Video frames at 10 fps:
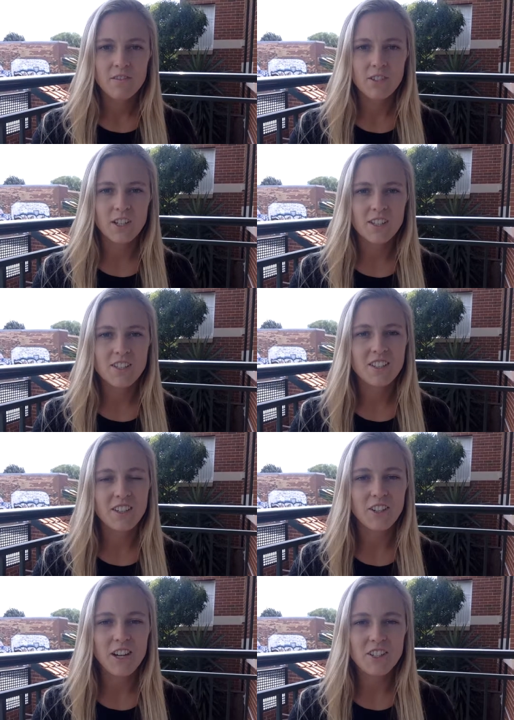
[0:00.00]
First,
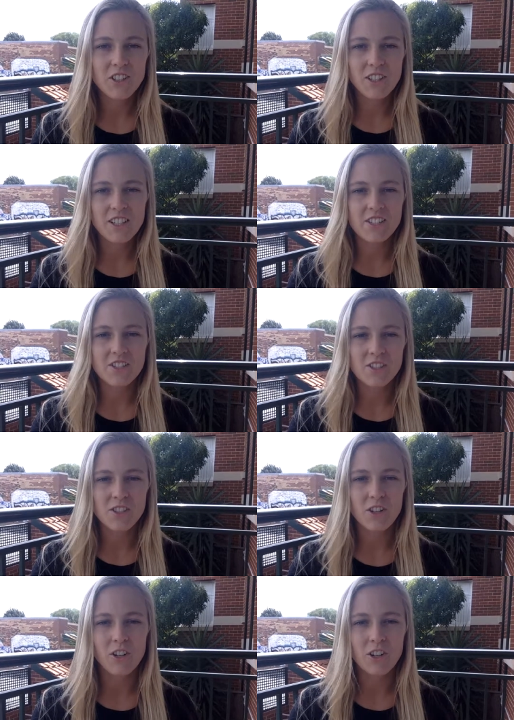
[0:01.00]

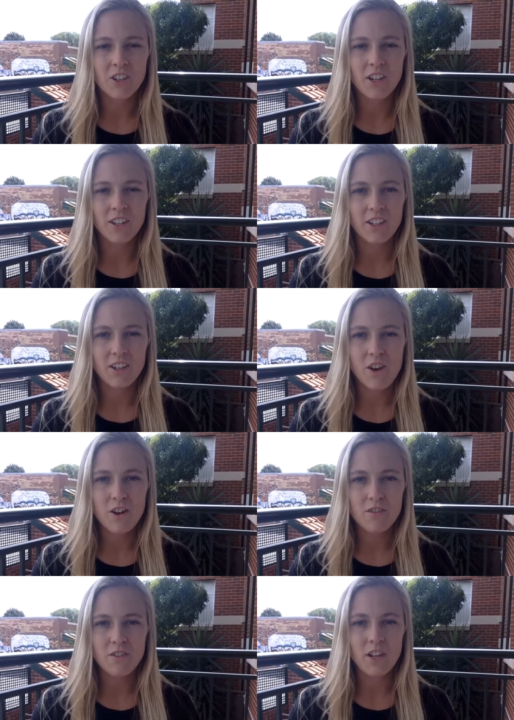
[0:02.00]
congratulations to all the other
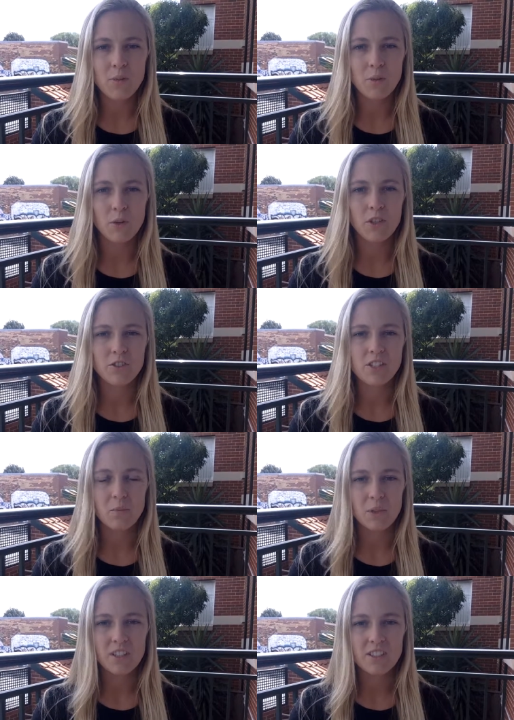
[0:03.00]
Hall of Fame award
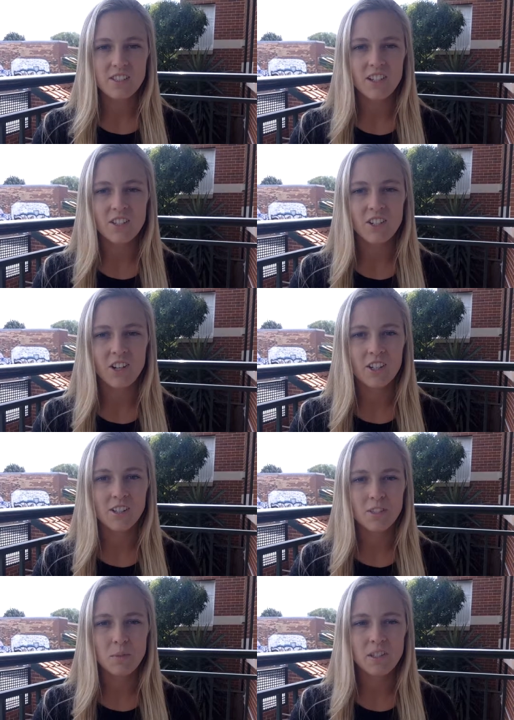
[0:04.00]
recipients. It's an
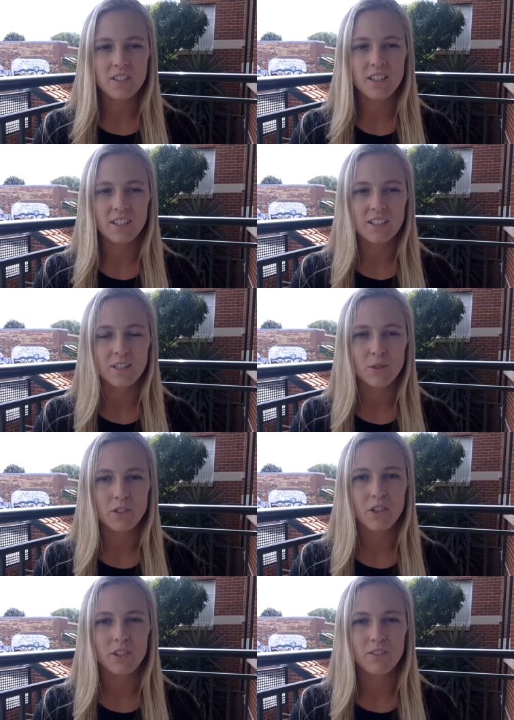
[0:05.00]
honor to be inducted with
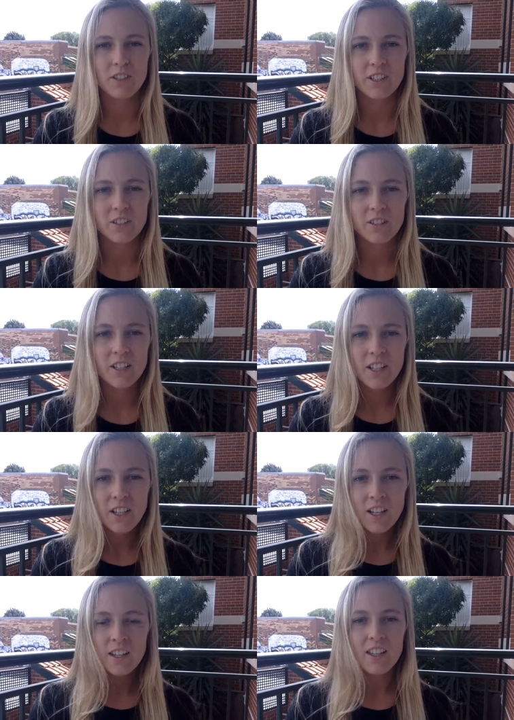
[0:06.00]
all of you.
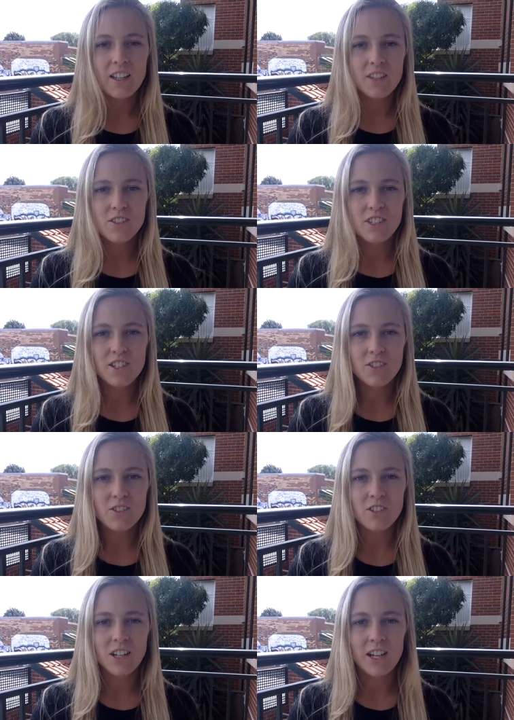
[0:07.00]
Thank you,
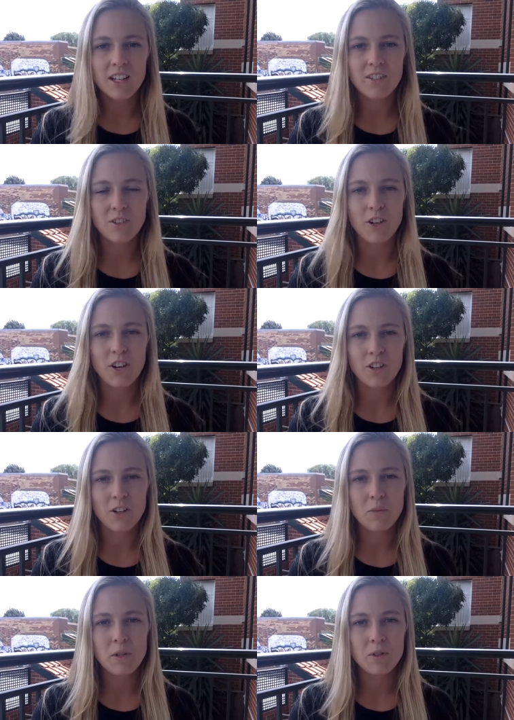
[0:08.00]
Seacoast United, for
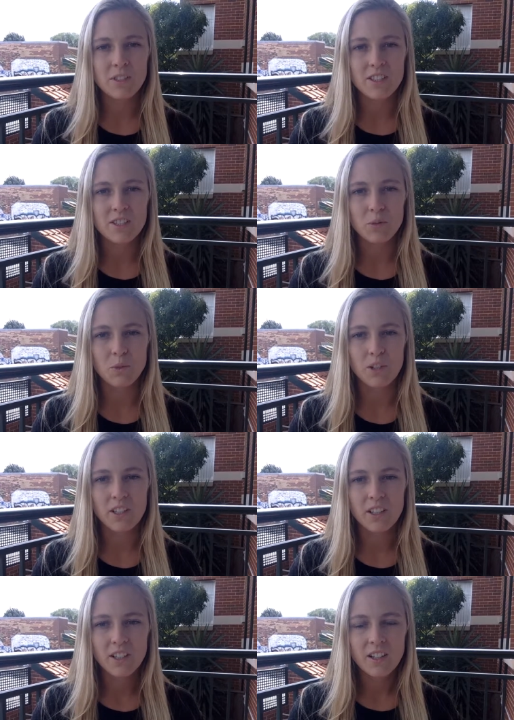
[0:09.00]
honoring me with this award.
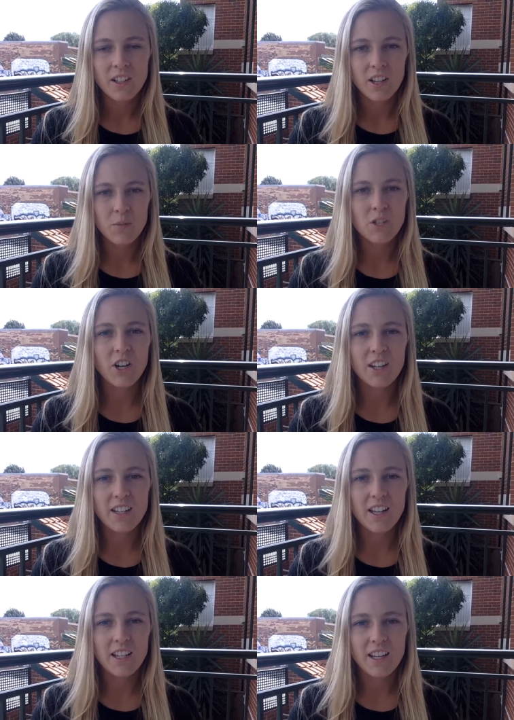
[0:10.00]
I'm sorry
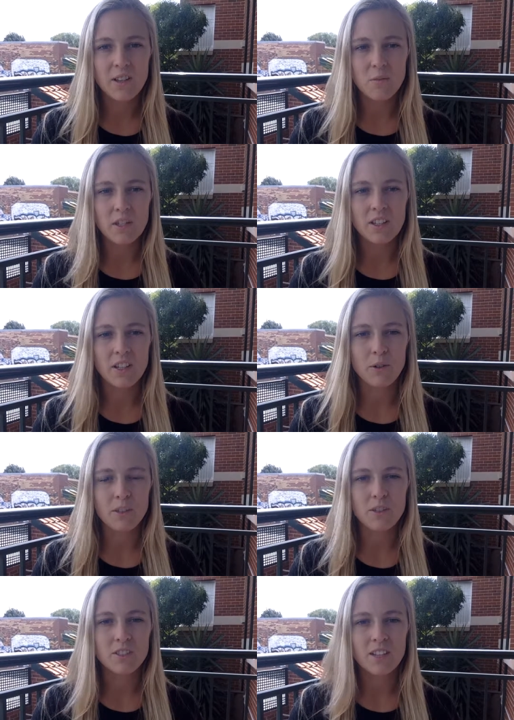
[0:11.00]
that I can't be there
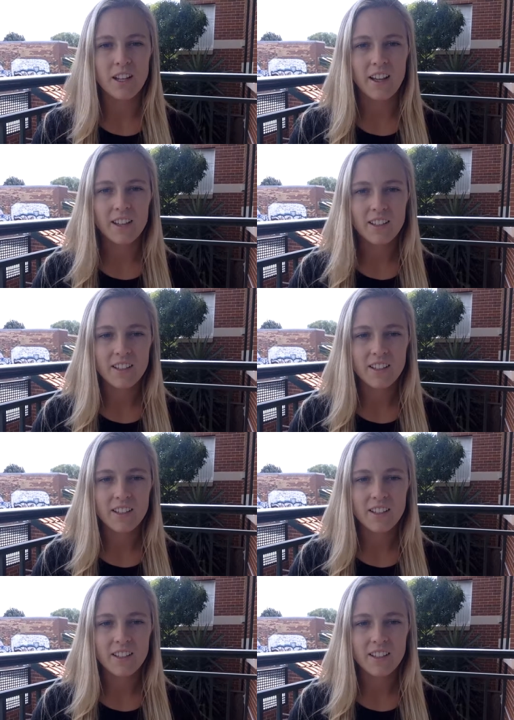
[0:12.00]
with you today.